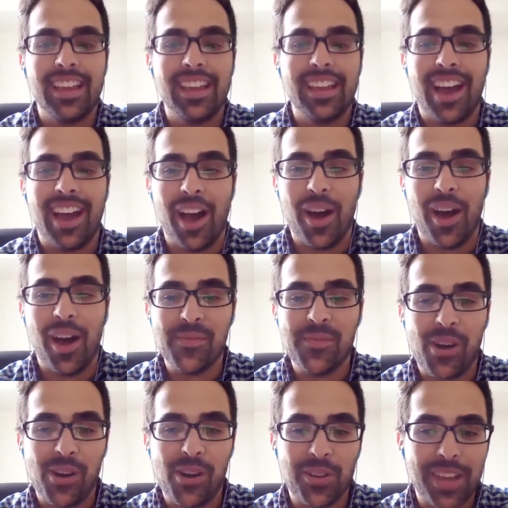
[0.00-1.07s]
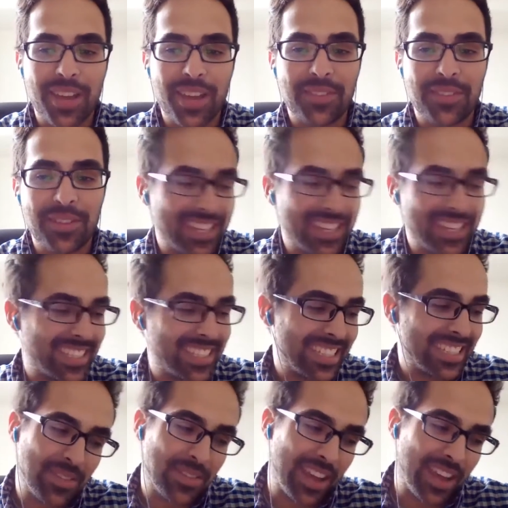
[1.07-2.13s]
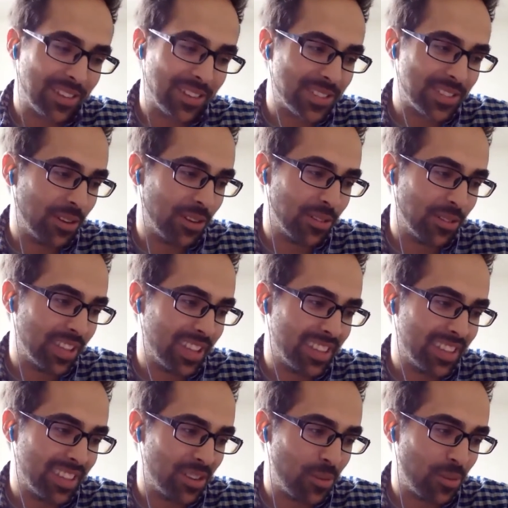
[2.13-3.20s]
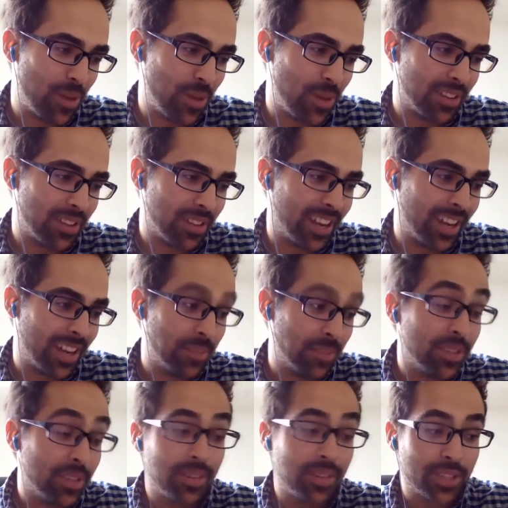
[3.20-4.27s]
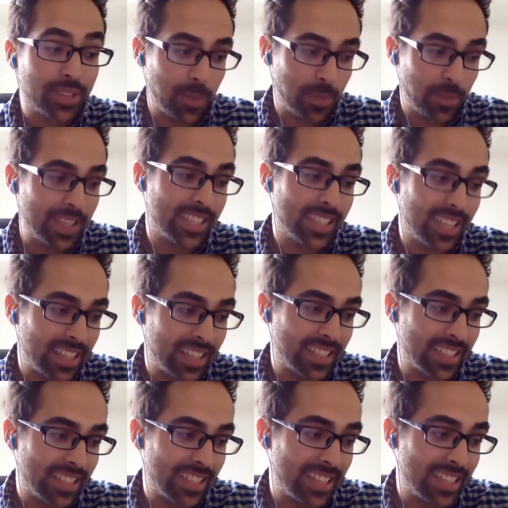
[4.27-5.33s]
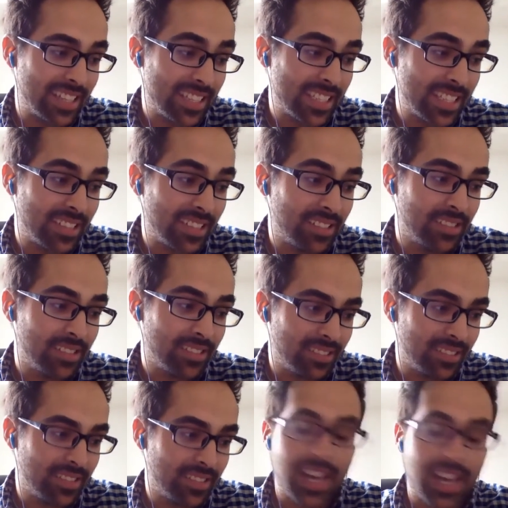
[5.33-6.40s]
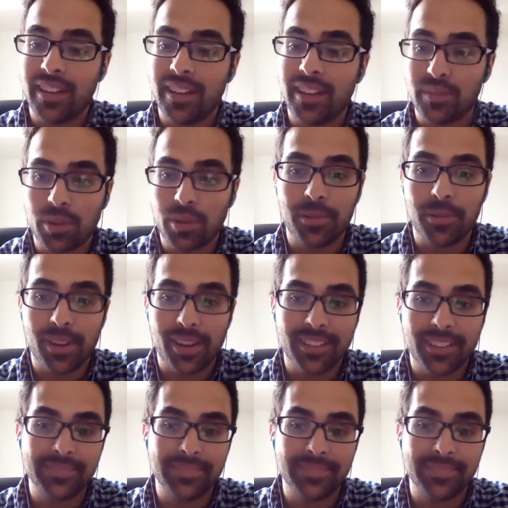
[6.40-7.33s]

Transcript: Although we have an amazing team now, so they're way better than I am. But that being said, it is still live pretty well.